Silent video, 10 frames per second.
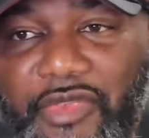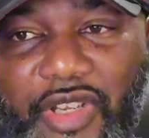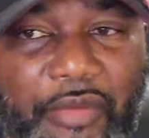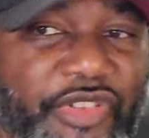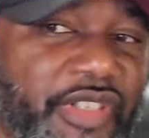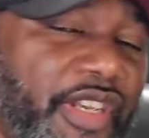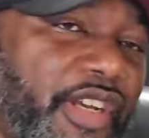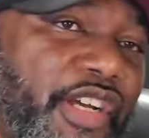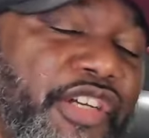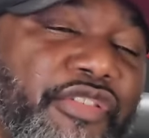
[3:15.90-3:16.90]
going to say
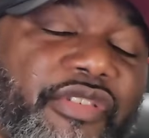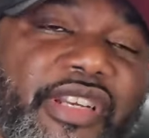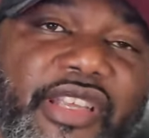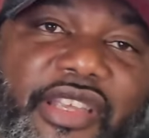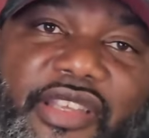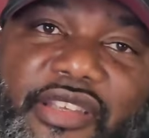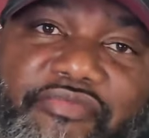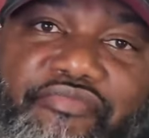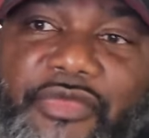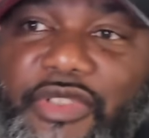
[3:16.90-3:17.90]
100
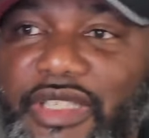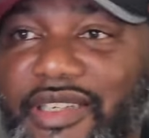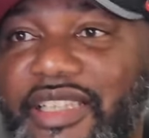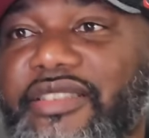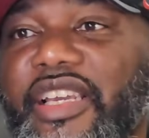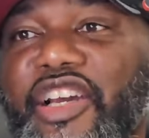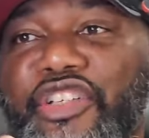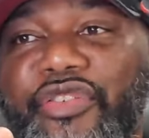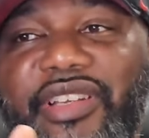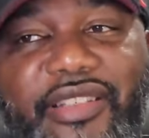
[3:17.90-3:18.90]
and at least
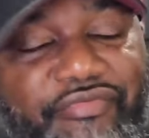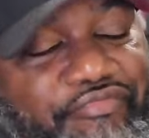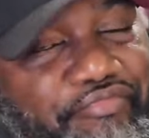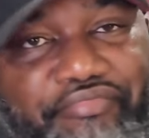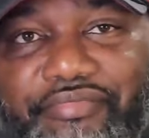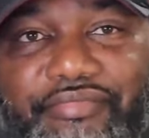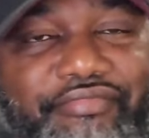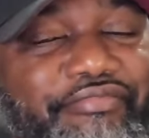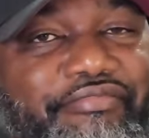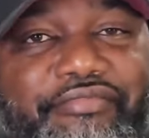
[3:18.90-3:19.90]

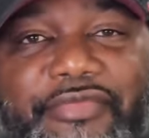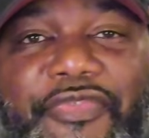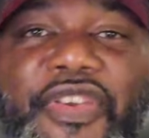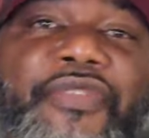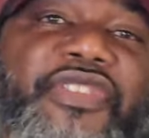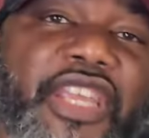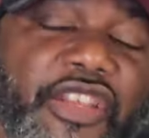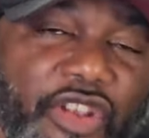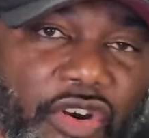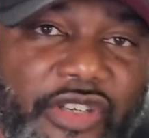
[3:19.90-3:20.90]

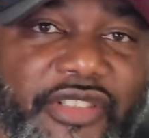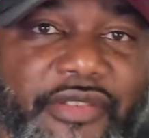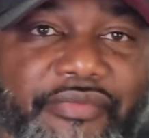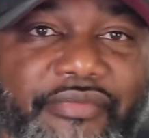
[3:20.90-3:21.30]
115 yards